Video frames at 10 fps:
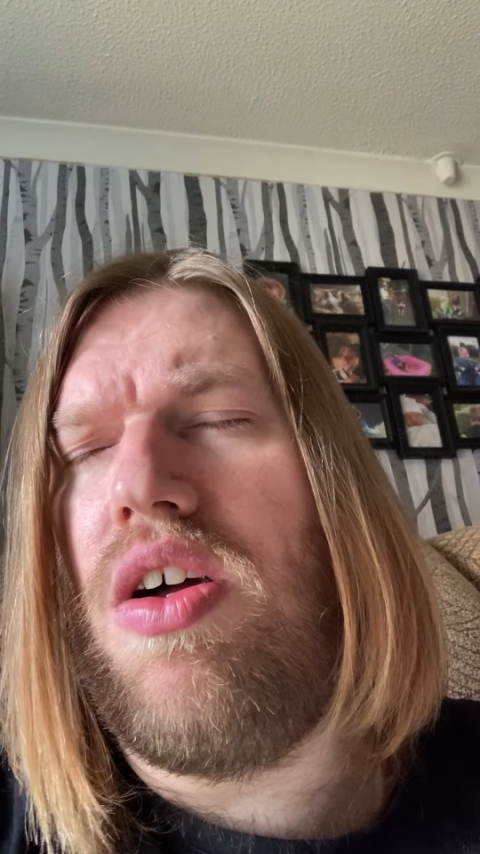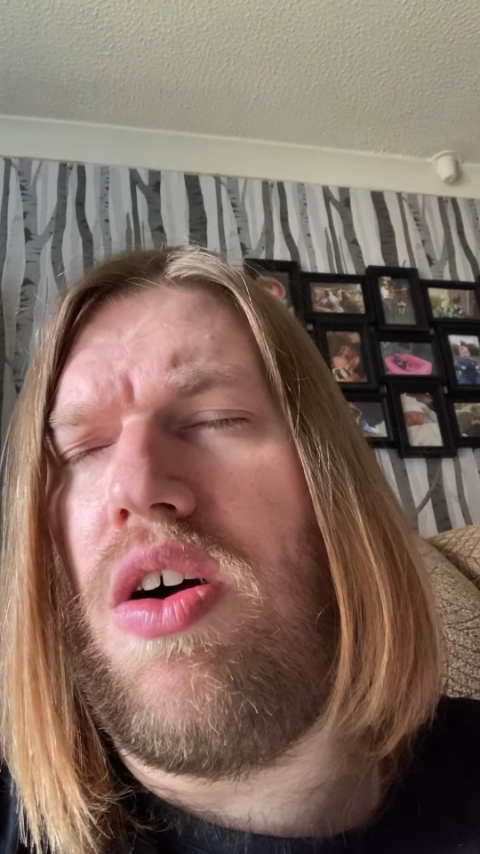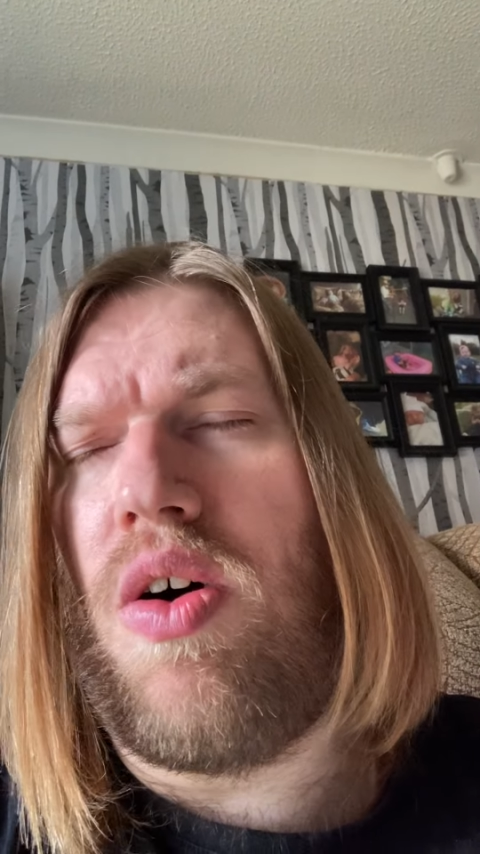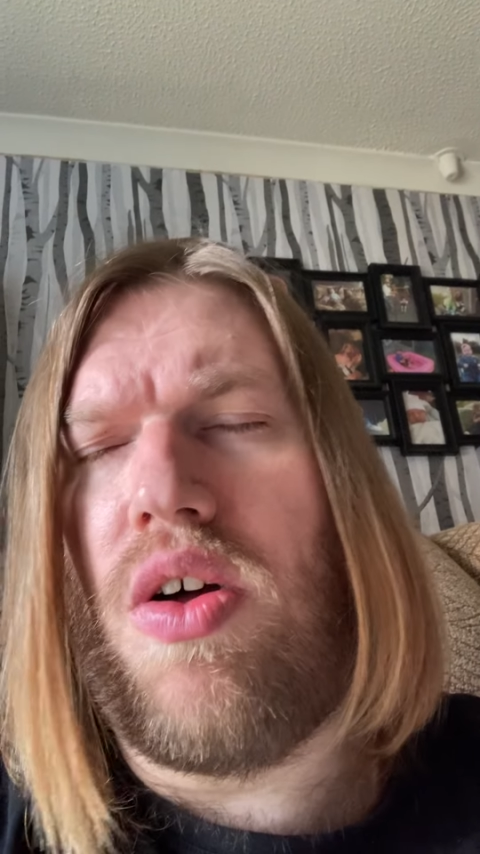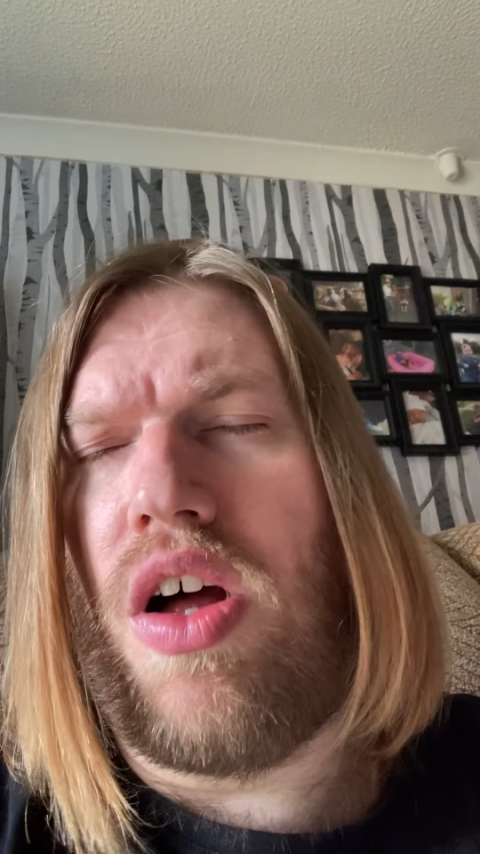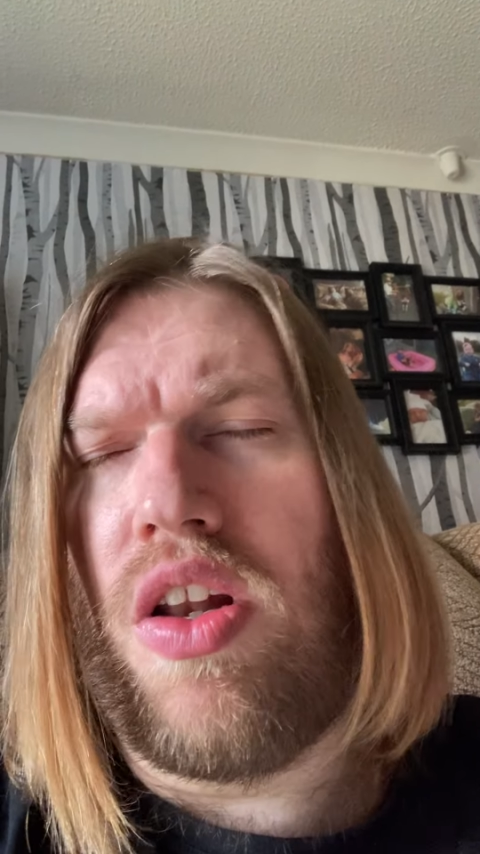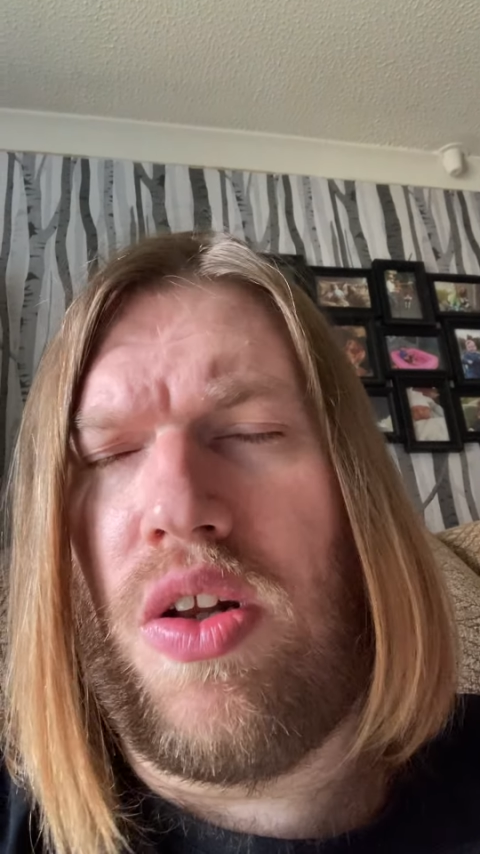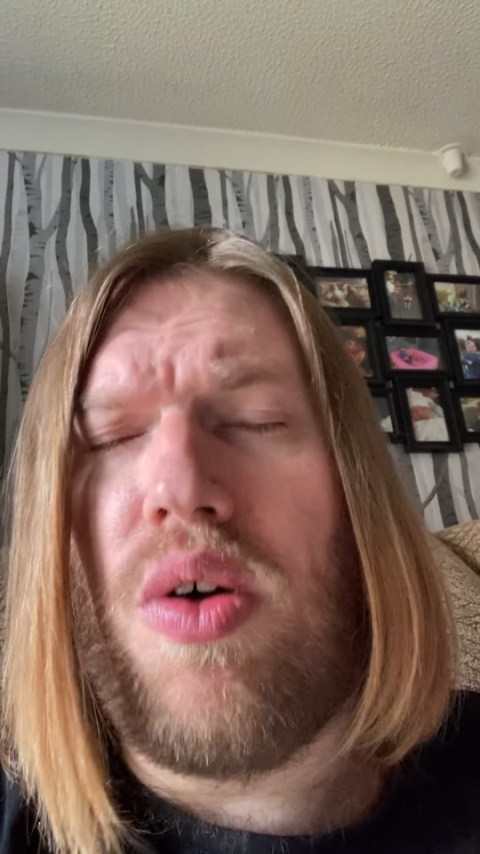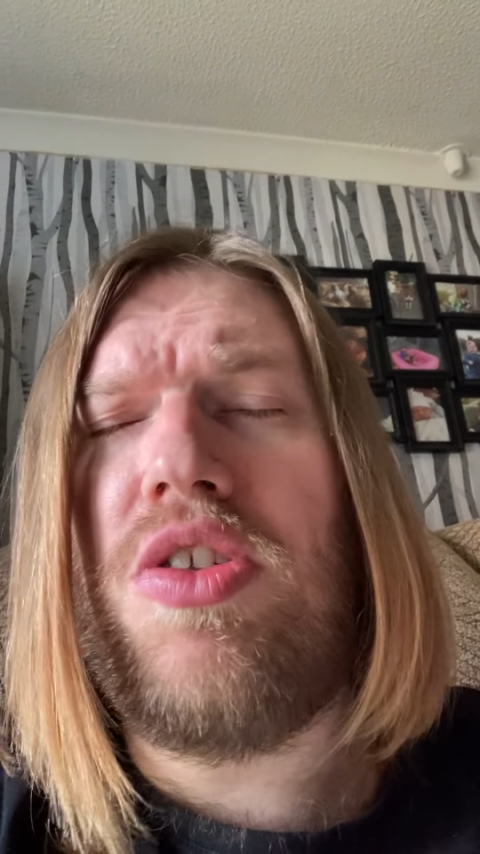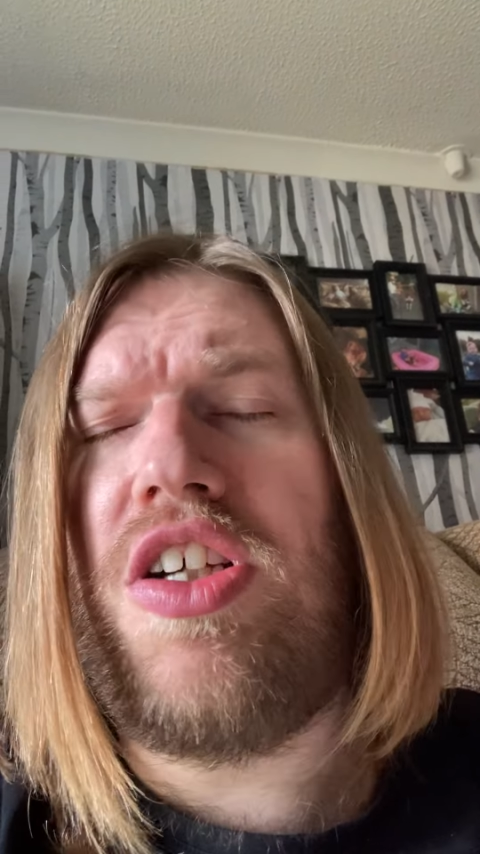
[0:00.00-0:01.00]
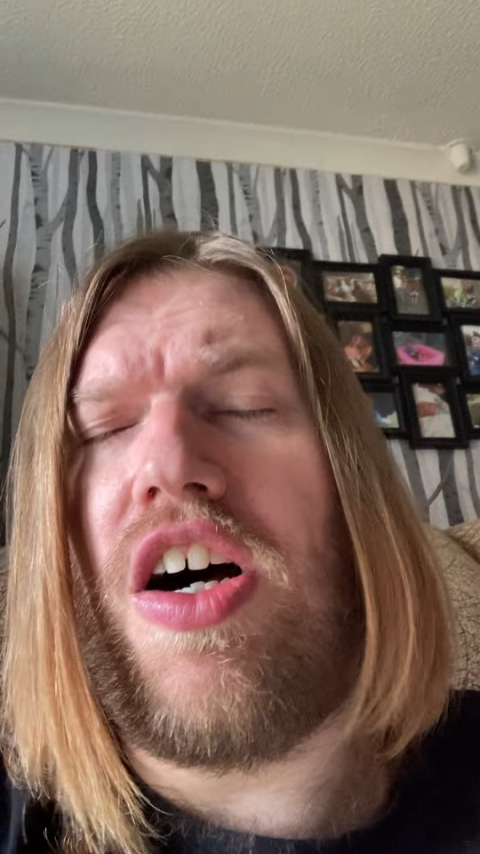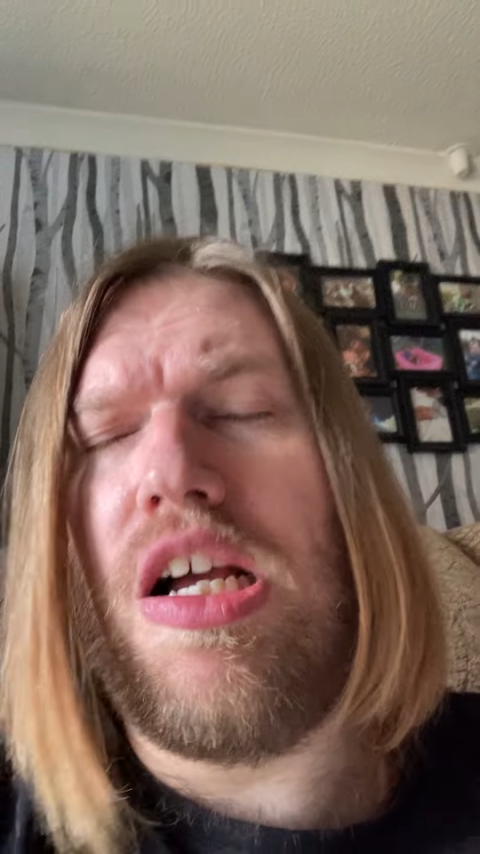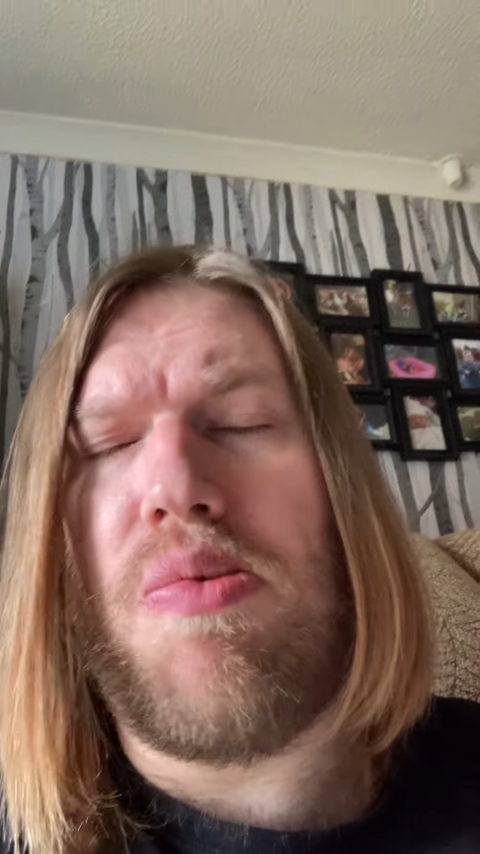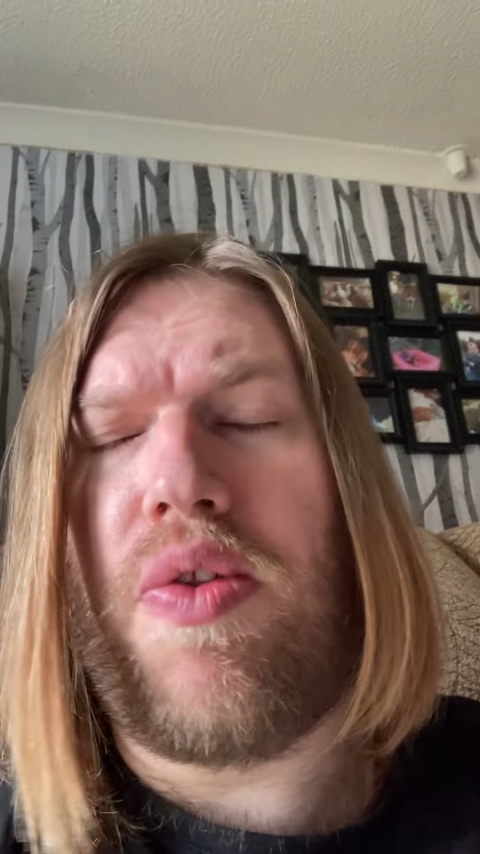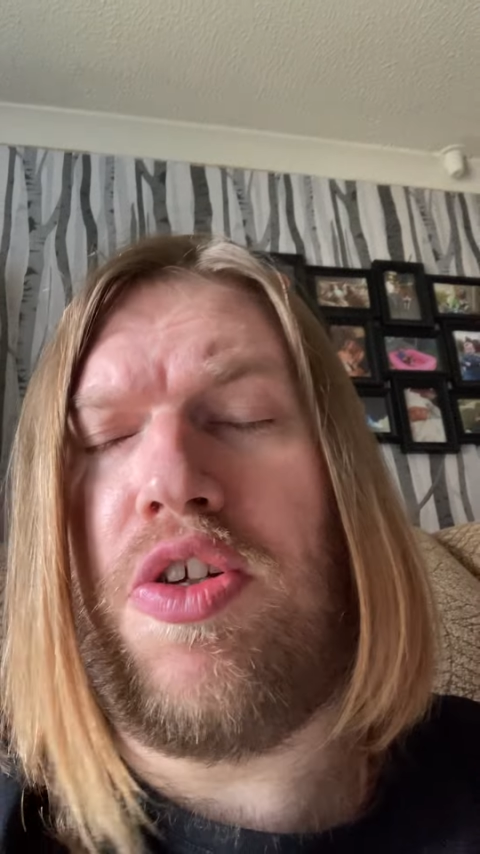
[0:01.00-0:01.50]
time on
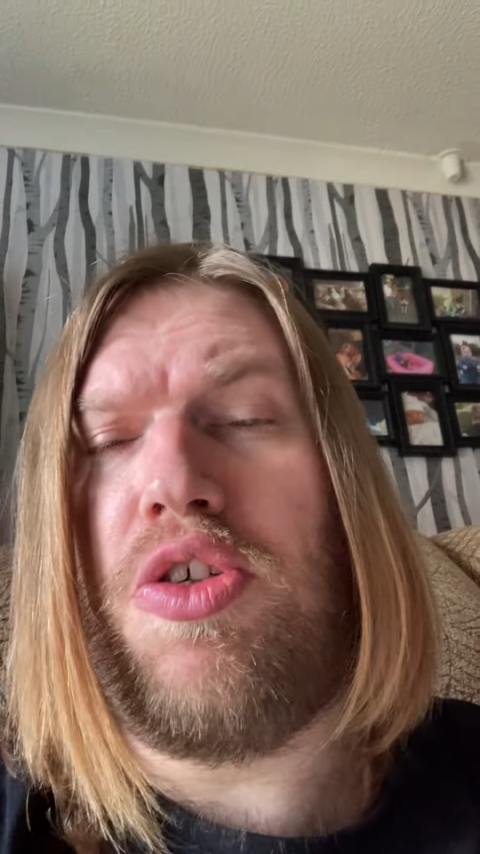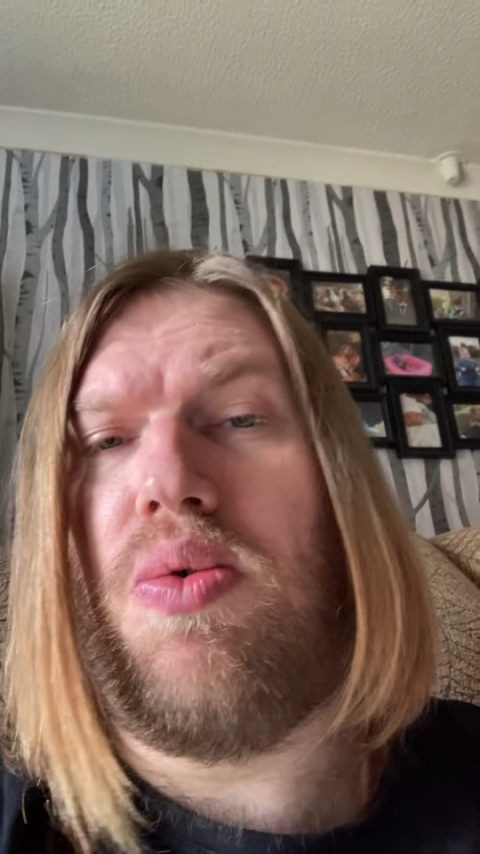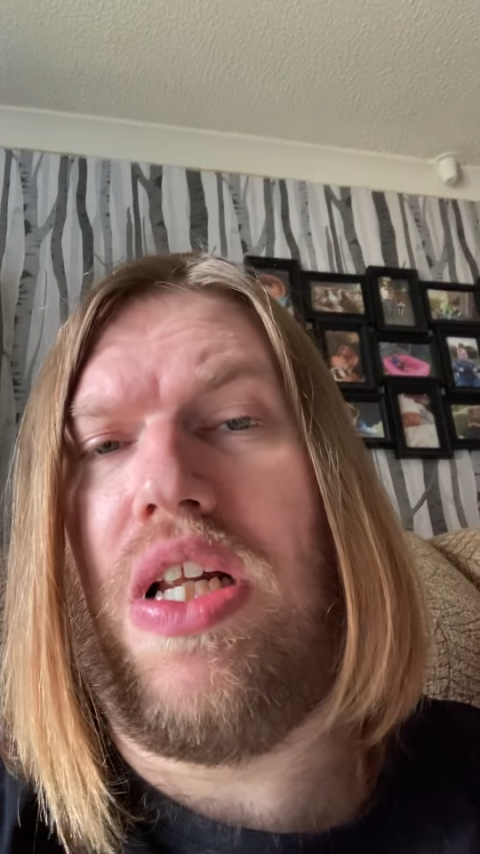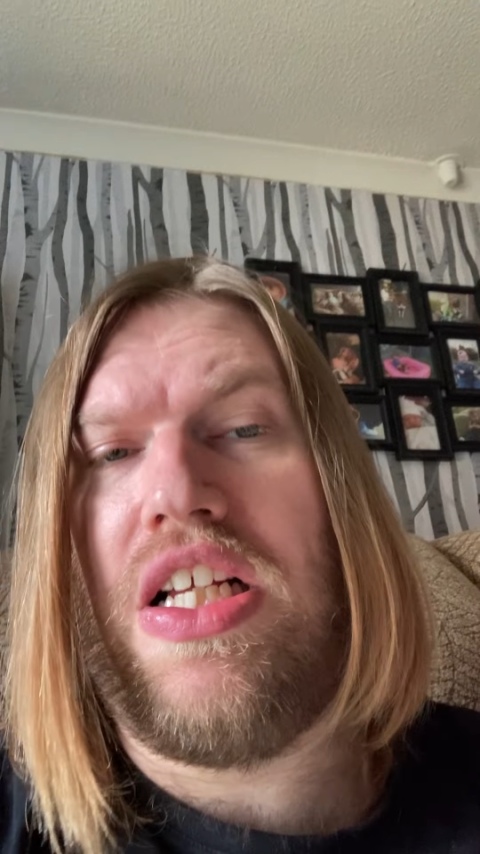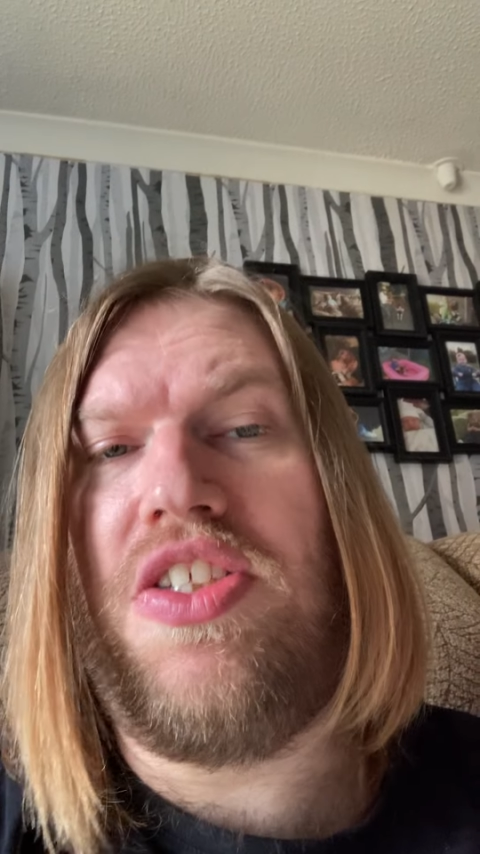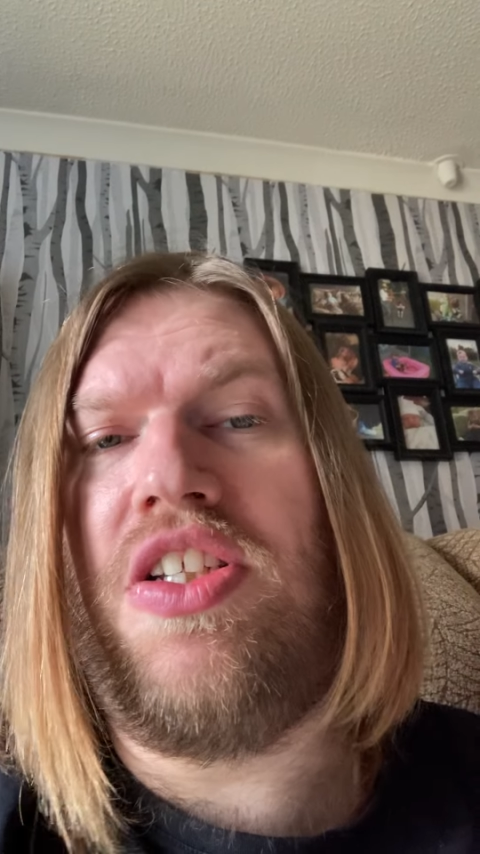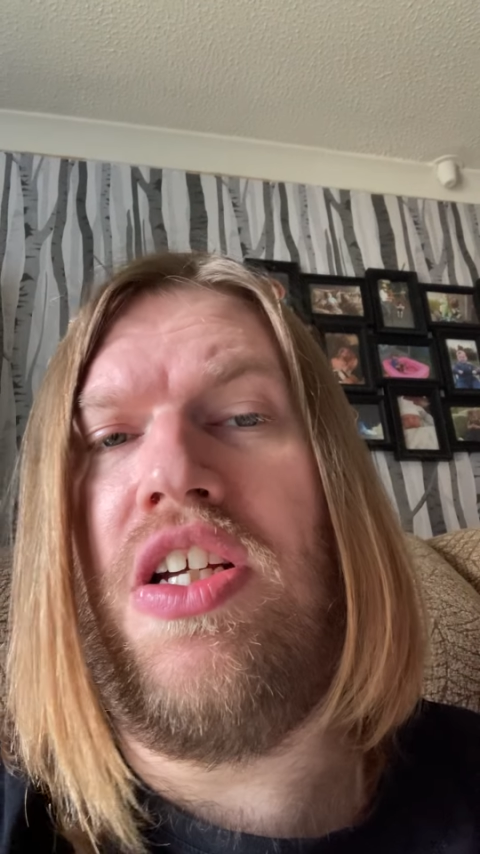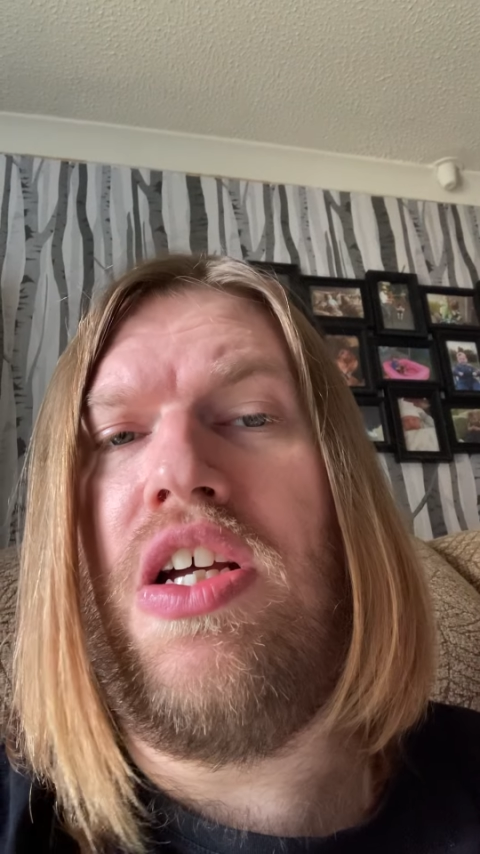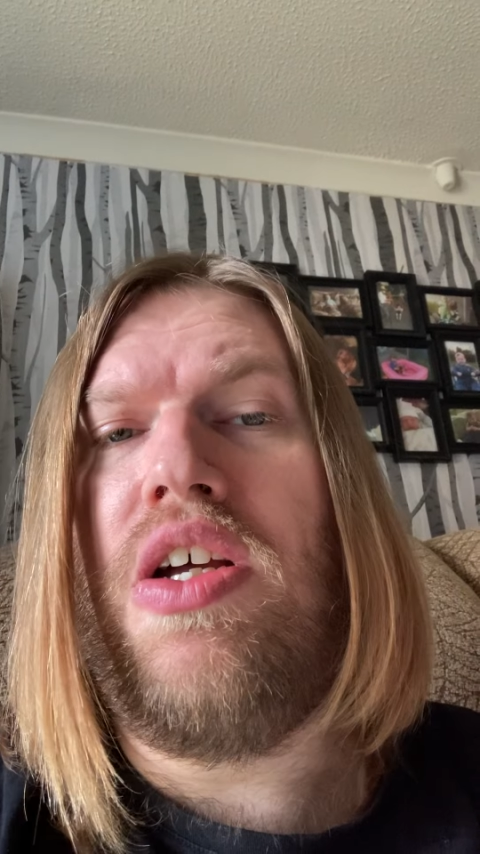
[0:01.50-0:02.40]
the shortlist